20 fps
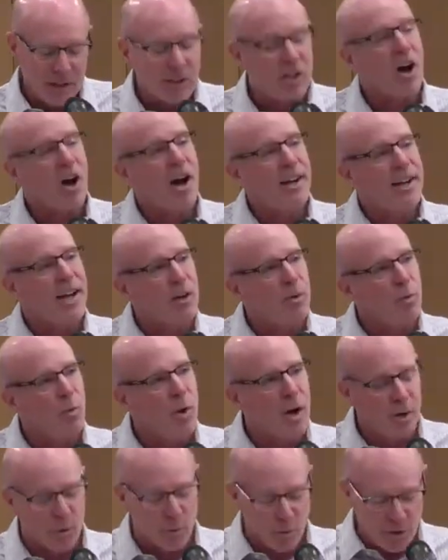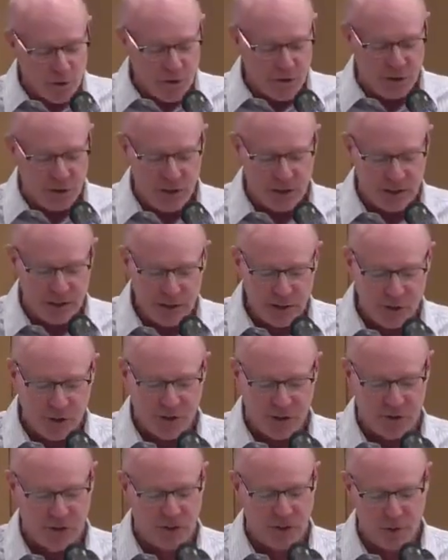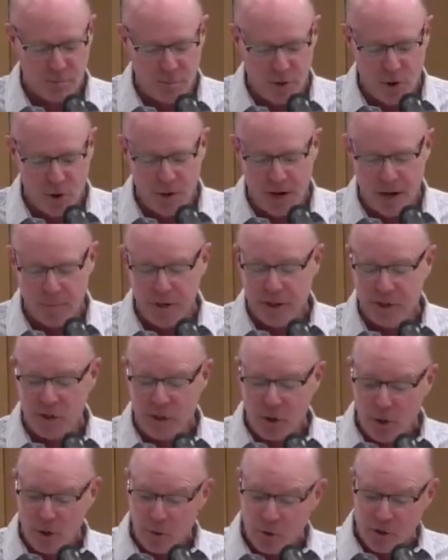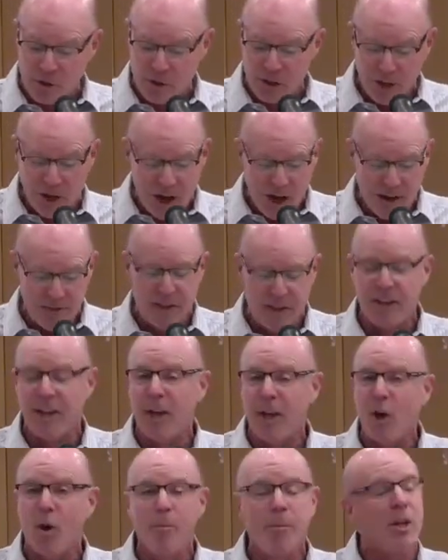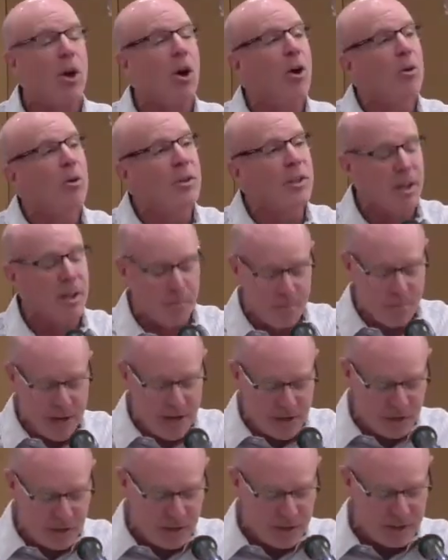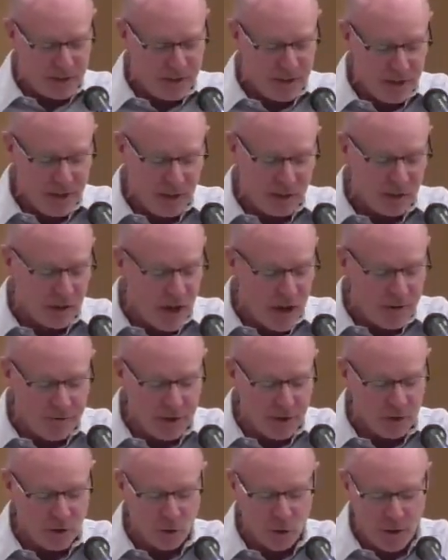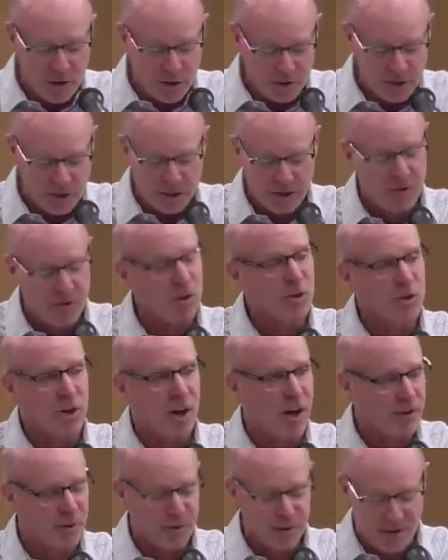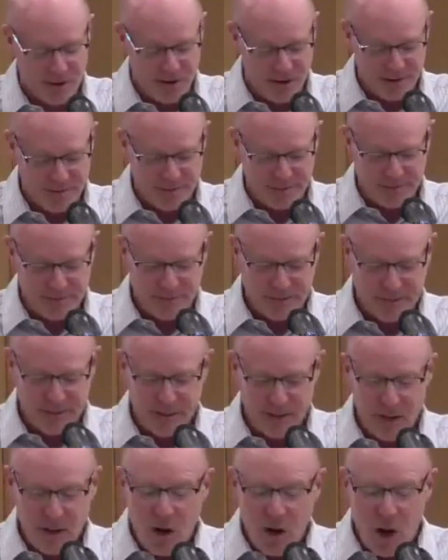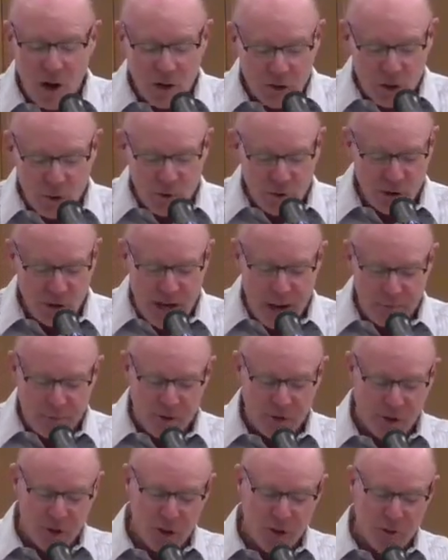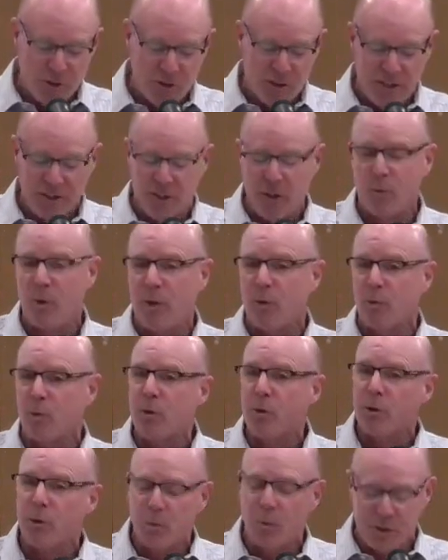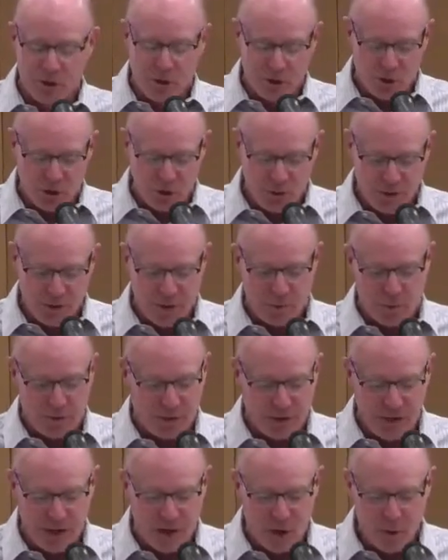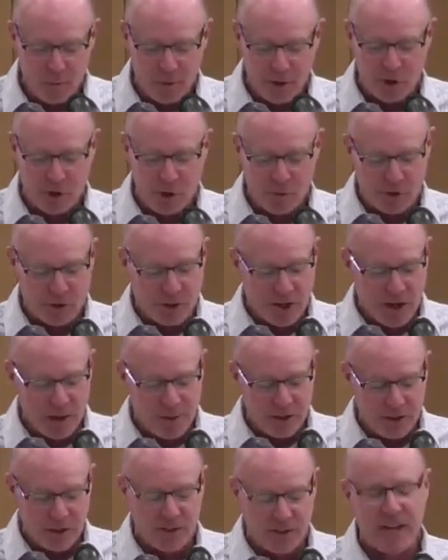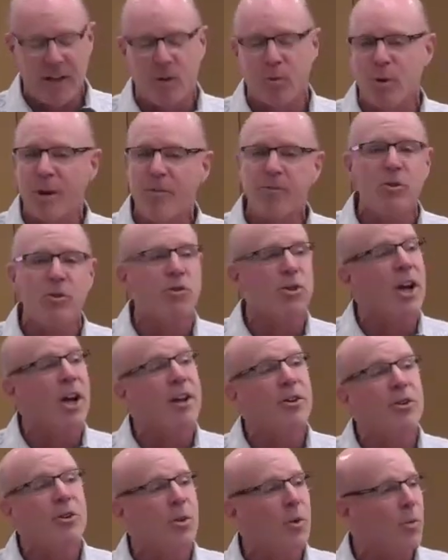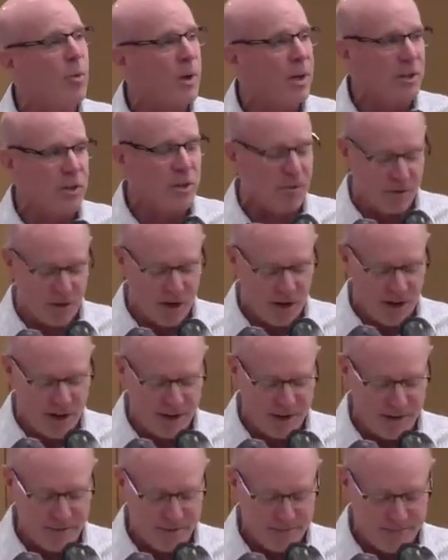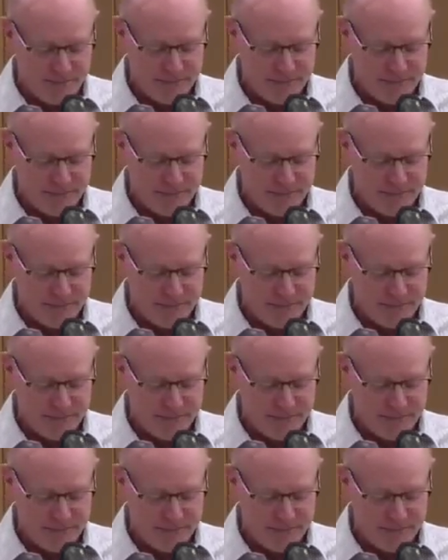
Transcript: God had won Ruth's allegiance in Moab, and so it was to God that Naomi owed the amazing love and loyalty of her daughter in law. Also in chapter 2, it says that when Ruth went to Judah with Naomi, she was coming to take refuge under the wings of God.